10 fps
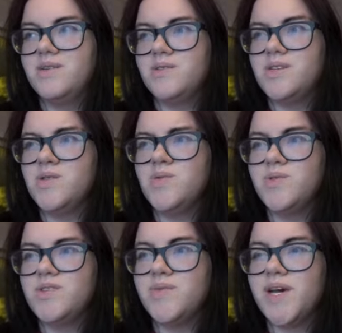this one
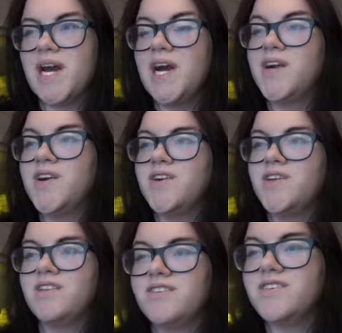was a bit harder
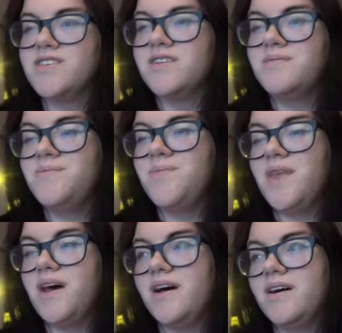than the rest of them.
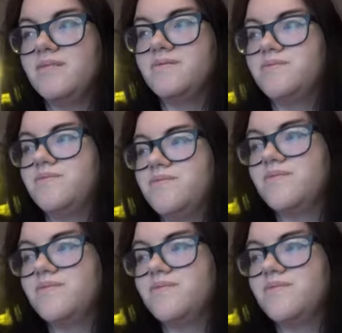Um,